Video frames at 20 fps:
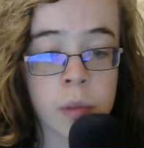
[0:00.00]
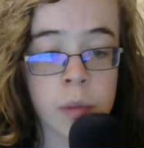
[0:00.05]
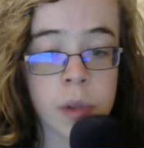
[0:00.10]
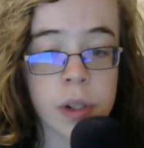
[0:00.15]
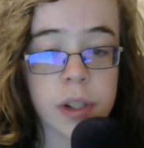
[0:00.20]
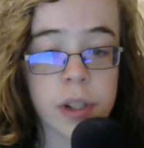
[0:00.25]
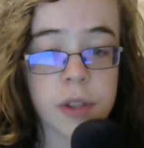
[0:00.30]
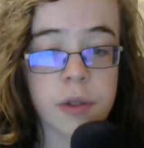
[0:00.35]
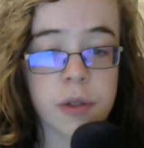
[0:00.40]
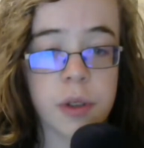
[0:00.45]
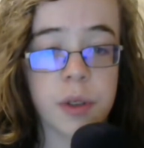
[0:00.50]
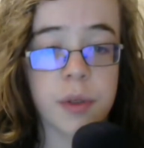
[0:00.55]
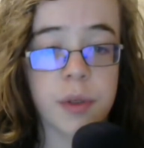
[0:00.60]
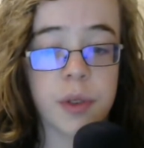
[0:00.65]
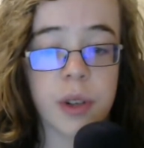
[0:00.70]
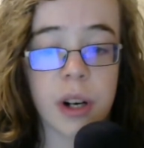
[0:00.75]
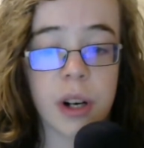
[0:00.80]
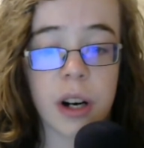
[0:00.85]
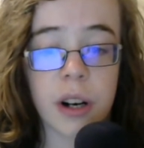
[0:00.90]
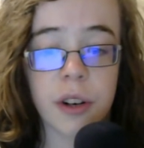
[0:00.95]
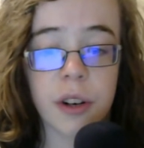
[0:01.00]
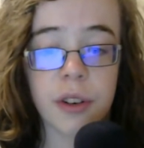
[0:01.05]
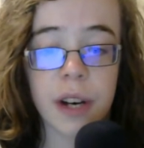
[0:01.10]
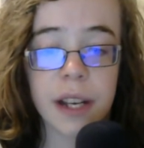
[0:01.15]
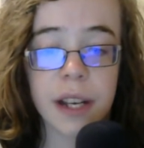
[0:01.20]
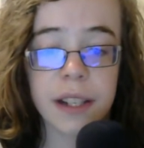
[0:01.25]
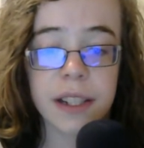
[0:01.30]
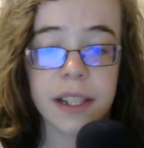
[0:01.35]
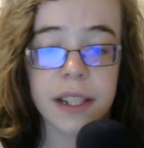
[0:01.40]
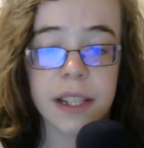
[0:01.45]
So overall, I
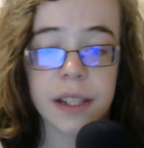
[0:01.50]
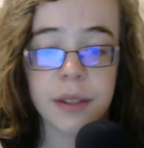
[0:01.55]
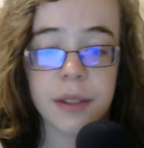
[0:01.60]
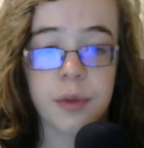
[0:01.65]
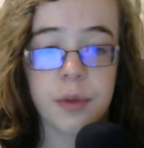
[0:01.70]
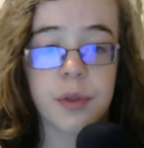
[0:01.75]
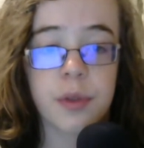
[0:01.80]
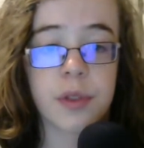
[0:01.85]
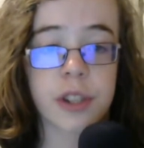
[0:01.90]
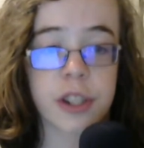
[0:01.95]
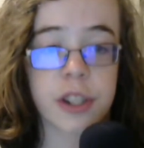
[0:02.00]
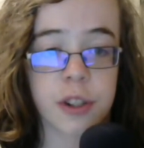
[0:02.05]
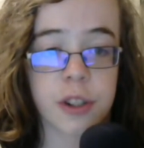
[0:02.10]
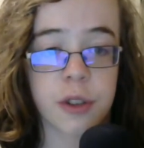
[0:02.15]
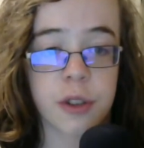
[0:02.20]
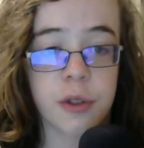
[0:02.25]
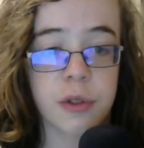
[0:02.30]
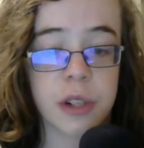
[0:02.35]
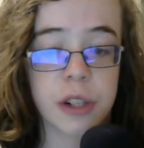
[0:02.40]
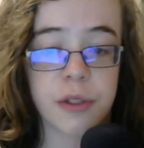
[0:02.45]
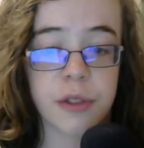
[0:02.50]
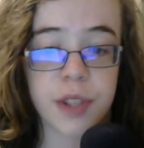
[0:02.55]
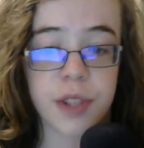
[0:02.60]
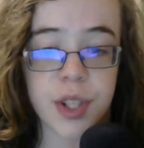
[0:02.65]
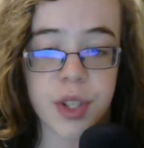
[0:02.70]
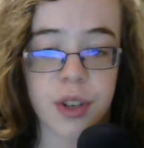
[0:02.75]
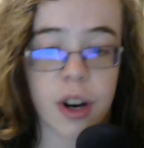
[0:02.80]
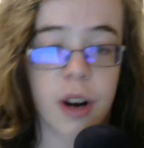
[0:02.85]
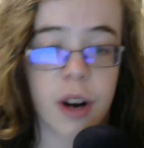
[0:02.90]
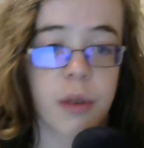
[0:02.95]
give Solo: A
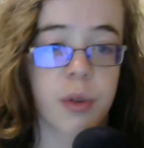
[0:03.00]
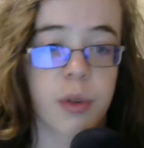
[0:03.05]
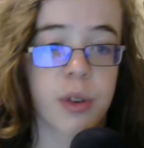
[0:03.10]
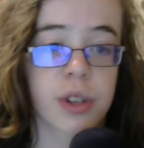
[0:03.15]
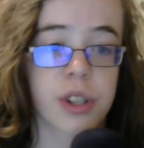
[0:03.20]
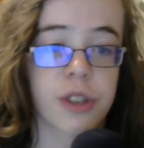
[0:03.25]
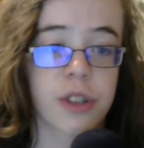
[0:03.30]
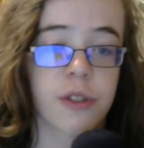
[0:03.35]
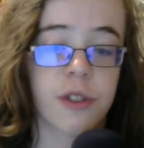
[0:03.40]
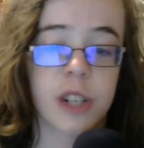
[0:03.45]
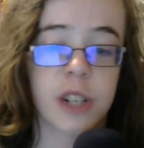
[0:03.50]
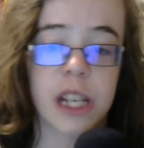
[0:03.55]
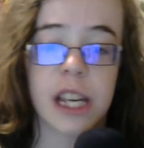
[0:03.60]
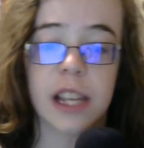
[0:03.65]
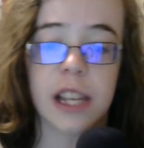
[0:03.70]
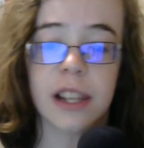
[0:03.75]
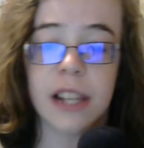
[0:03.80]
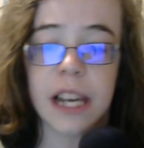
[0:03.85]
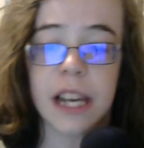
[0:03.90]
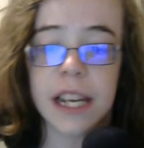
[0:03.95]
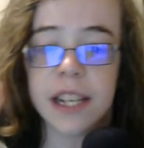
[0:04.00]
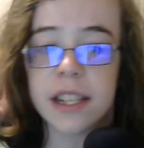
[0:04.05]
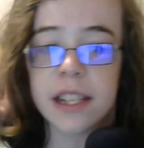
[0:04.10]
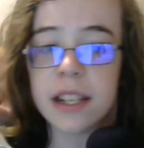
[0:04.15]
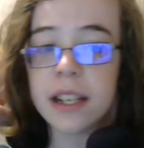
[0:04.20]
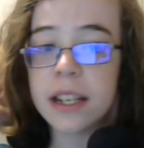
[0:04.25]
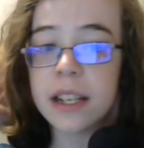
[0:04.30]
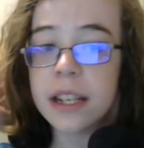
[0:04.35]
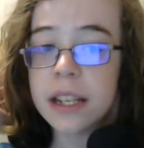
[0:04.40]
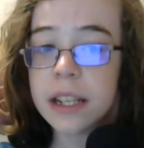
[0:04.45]
Star Wars Story a light
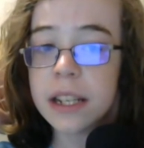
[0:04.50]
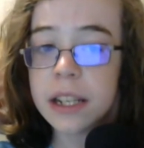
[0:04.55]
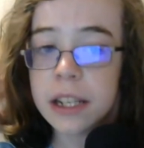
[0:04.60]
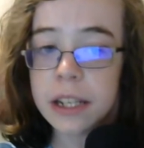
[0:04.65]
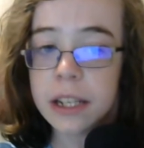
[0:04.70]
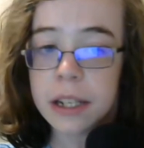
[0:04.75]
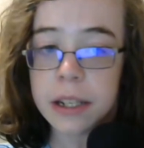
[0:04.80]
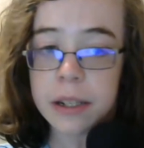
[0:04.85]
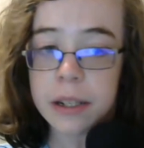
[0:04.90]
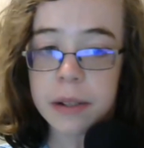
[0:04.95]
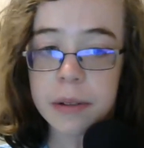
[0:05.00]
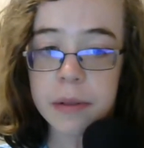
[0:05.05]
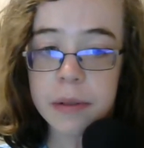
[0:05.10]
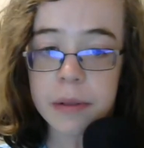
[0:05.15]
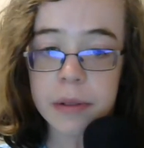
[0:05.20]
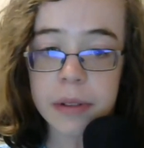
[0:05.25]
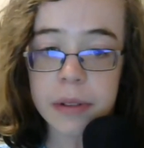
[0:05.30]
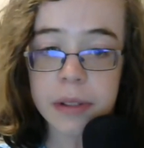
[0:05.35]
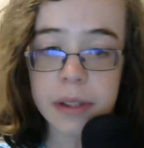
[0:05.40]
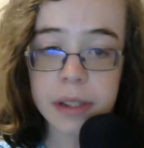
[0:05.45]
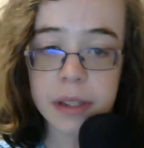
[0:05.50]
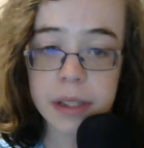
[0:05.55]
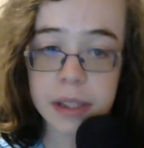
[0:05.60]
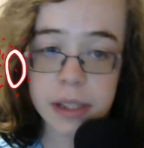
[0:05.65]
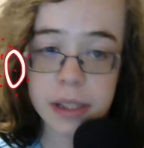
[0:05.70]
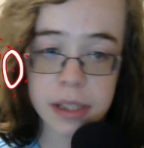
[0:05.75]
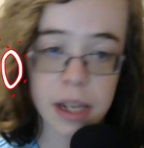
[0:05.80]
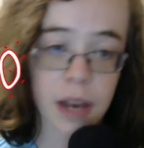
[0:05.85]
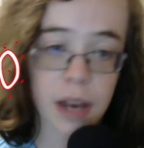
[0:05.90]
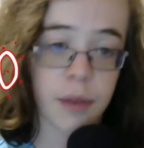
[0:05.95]

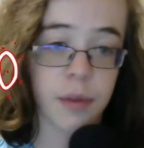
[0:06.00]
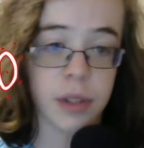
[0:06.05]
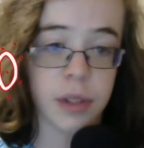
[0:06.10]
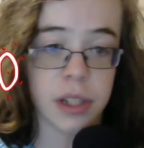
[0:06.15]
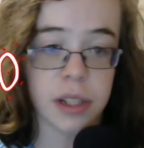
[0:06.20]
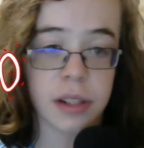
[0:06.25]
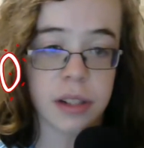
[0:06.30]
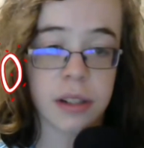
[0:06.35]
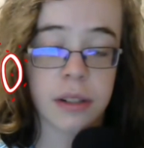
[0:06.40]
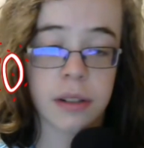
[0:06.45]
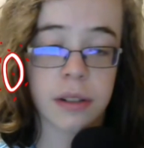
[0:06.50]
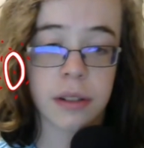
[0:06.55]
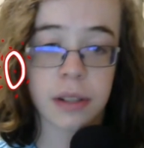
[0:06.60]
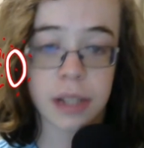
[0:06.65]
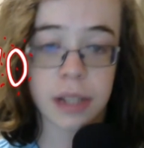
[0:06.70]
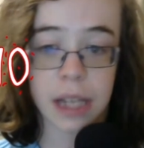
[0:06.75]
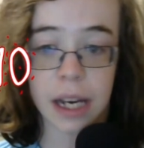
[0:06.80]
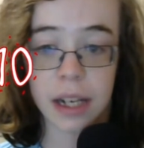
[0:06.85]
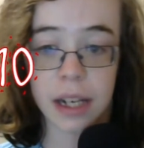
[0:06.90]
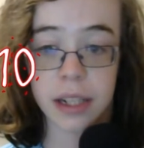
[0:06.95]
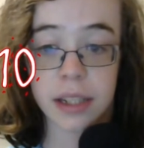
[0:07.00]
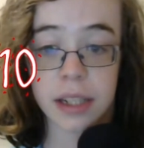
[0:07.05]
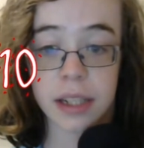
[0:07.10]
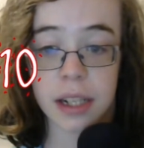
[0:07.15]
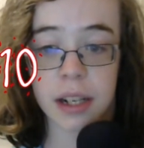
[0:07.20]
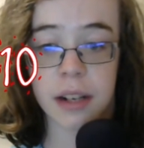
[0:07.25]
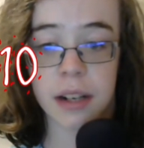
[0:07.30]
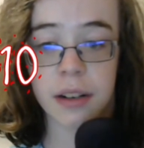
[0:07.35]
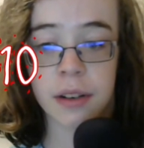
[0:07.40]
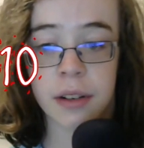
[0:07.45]
7 out of 10.
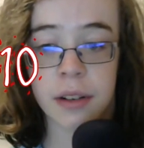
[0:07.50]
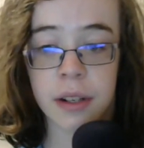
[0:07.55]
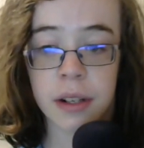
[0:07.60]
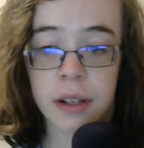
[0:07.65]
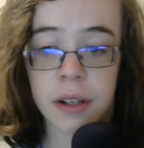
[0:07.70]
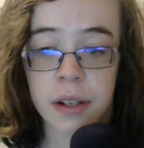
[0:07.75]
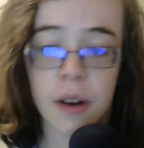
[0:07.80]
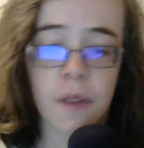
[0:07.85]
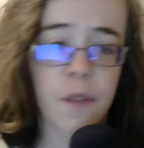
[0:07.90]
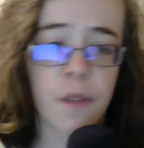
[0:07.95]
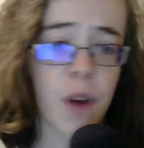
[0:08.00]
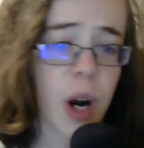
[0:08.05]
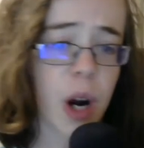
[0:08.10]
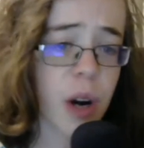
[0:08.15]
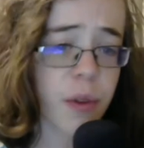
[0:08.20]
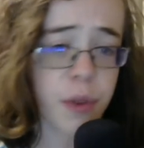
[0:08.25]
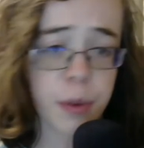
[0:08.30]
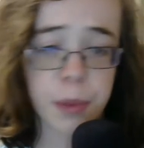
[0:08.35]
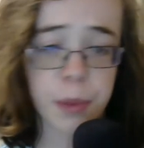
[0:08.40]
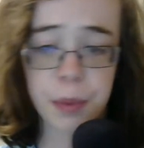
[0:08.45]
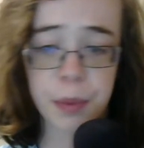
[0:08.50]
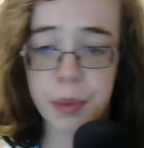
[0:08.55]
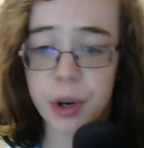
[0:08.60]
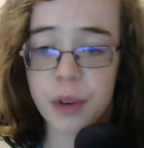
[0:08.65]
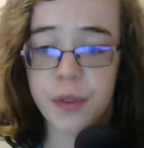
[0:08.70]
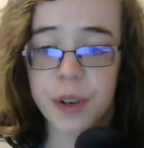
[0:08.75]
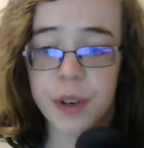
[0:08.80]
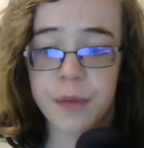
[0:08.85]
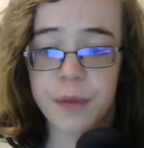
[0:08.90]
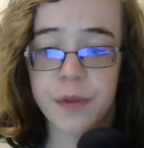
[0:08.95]
Far from a
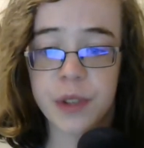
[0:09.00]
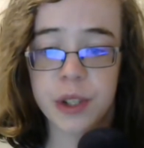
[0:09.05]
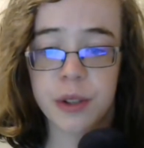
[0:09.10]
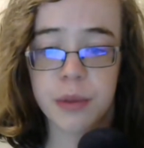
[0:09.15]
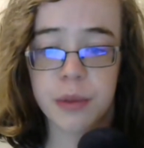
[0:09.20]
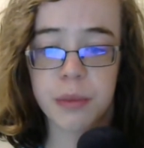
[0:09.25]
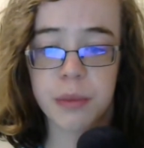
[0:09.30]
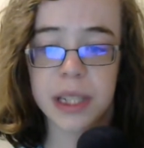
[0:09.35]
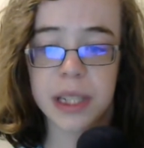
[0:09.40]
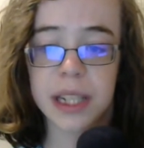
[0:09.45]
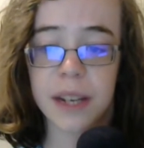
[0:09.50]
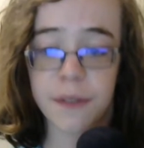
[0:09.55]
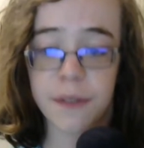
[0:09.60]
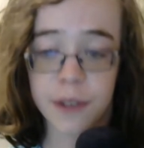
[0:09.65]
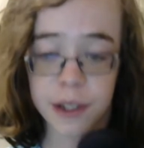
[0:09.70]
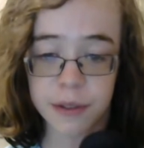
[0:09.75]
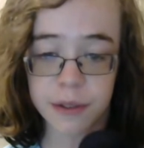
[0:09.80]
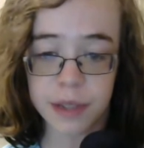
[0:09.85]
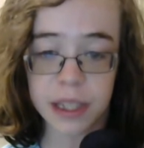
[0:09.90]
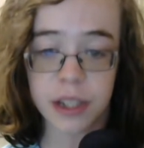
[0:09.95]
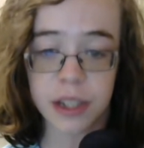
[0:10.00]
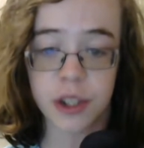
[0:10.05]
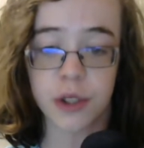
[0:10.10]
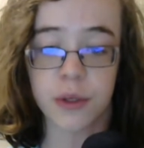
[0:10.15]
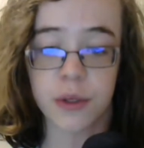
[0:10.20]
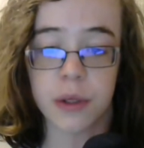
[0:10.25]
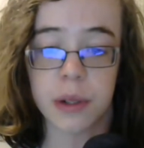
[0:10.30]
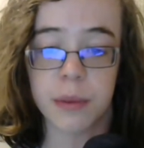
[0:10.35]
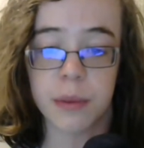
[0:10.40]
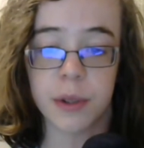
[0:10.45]
perfect film, but definitely
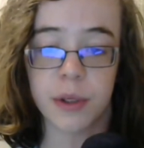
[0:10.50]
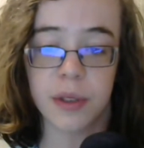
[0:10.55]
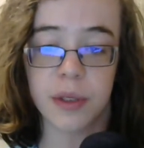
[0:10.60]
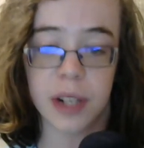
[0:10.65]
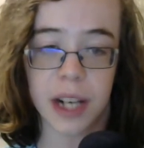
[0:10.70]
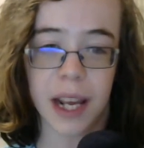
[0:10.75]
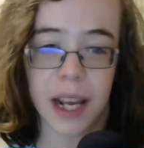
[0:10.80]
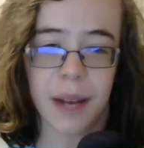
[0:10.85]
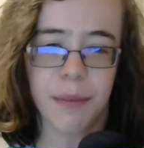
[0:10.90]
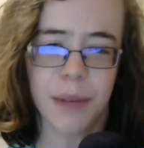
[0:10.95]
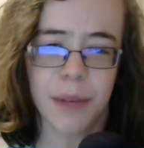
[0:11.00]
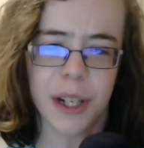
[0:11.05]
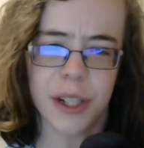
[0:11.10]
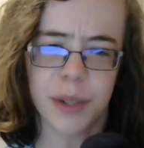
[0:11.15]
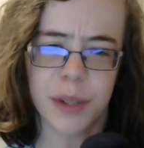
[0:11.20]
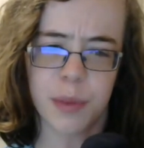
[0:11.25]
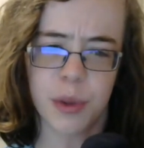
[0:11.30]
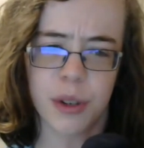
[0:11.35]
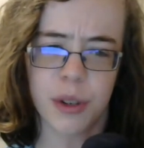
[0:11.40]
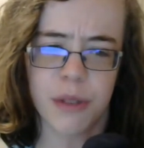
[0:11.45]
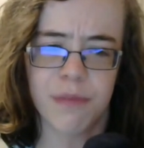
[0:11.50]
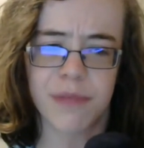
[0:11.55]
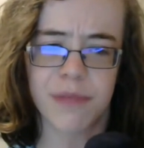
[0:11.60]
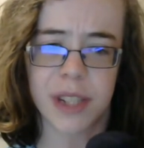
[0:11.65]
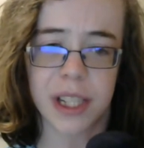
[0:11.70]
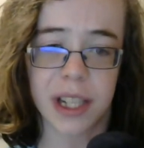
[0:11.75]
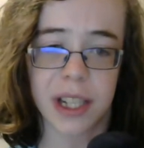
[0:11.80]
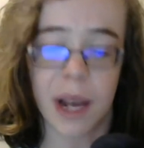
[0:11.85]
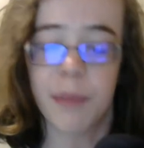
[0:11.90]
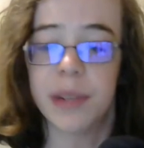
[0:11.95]
enjoyable, and had much more
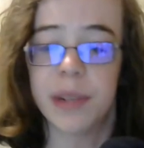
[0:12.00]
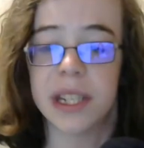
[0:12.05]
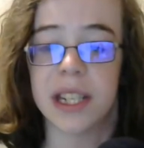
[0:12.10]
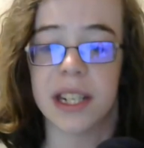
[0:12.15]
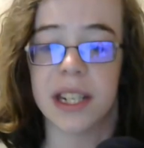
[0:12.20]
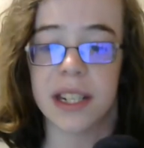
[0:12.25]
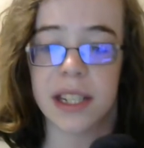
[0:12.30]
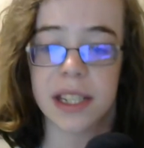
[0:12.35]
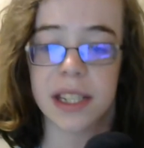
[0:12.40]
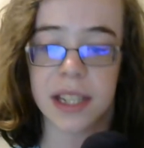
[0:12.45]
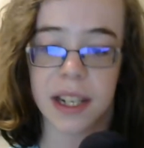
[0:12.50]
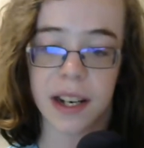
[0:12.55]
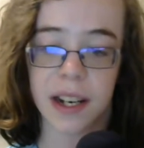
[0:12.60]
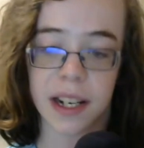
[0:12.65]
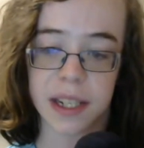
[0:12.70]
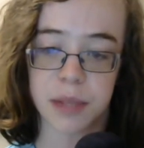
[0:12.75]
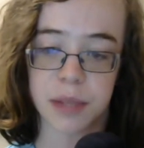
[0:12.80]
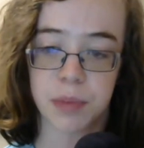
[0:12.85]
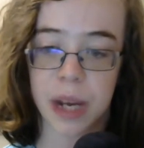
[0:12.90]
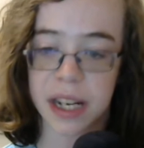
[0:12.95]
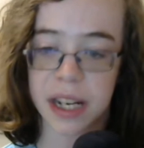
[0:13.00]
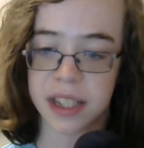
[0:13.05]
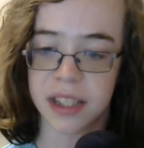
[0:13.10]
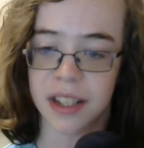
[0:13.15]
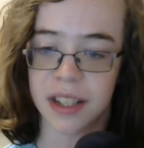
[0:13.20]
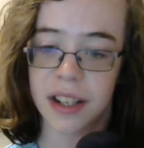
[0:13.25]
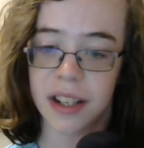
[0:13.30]
substance than expected.